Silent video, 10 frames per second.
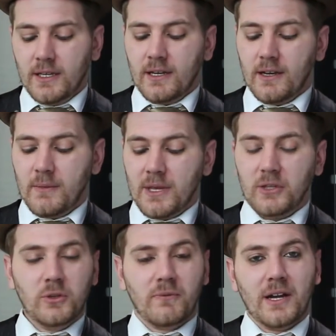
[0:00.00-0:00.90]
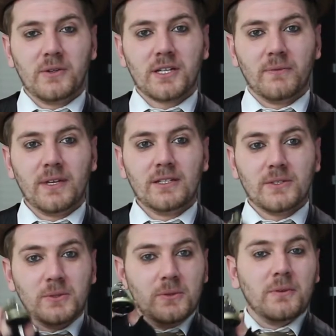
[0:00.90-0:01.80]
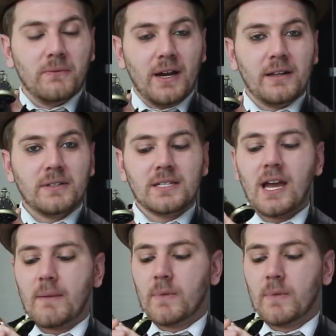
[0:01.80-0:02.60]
that you'd find yourself in to find out the time.